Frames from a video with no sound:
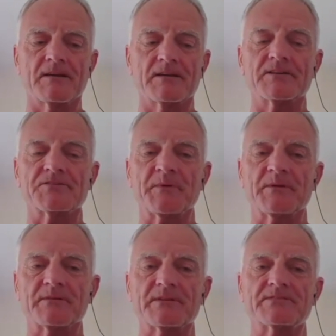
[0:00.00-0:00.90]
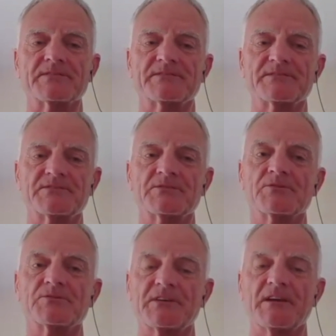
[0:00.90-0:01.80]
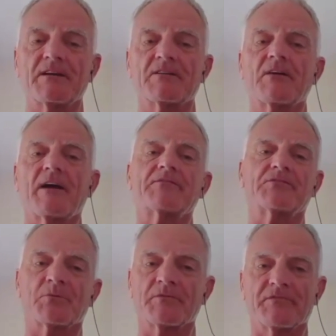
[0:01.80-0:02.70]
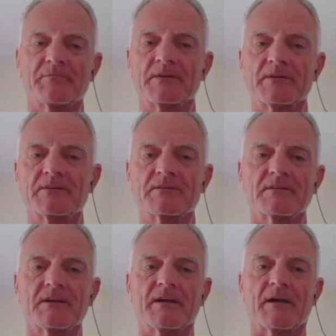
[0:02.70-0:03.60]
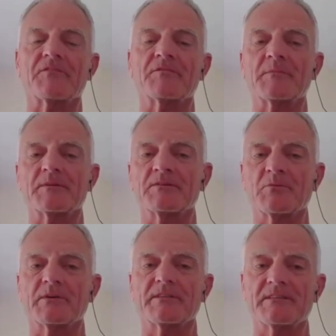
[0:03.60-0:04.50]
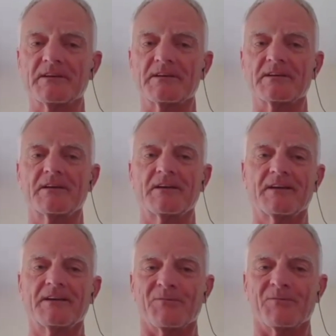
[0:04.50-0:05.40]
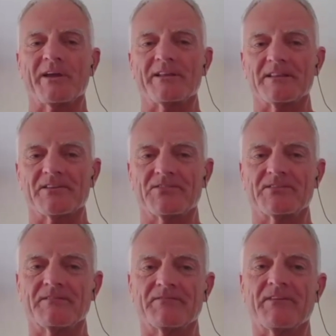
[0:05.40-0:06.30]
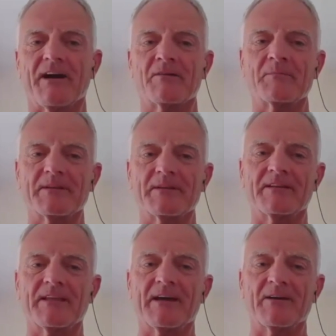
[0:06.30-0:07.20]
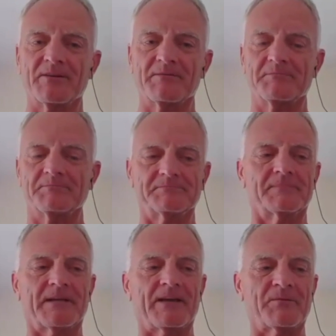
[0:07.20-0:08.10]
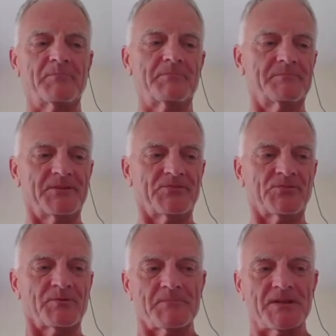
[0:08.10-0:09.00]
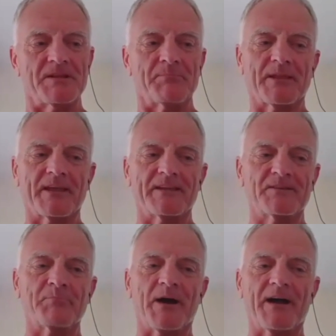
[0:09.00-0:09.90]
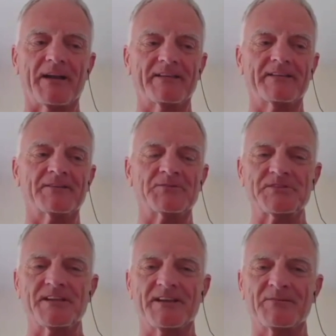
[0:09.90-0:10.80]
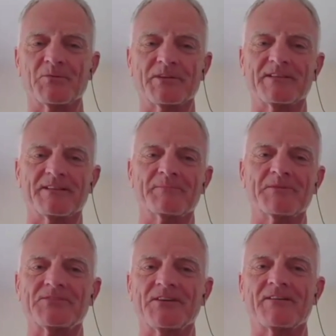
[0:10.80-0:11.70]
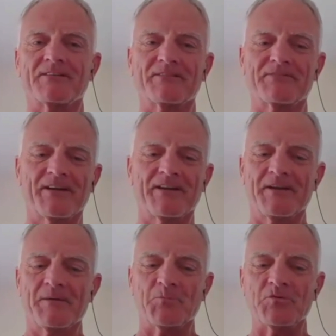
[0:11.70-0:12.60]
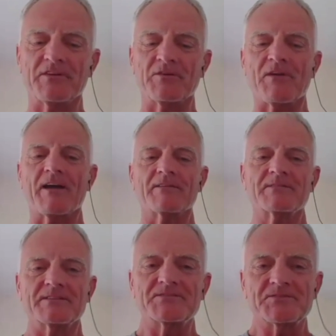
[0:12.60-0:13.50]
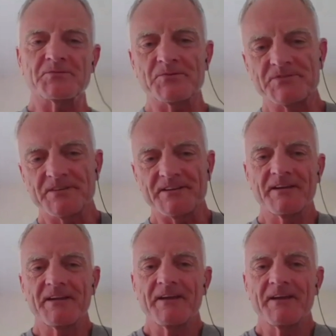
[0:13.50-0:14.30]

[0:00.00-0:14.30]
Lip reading: experiences in zero-G aircraft, so I'm familiar with the weightless environment and how to sort of manipulate your body and understand what the limits are of moving around in zero-G.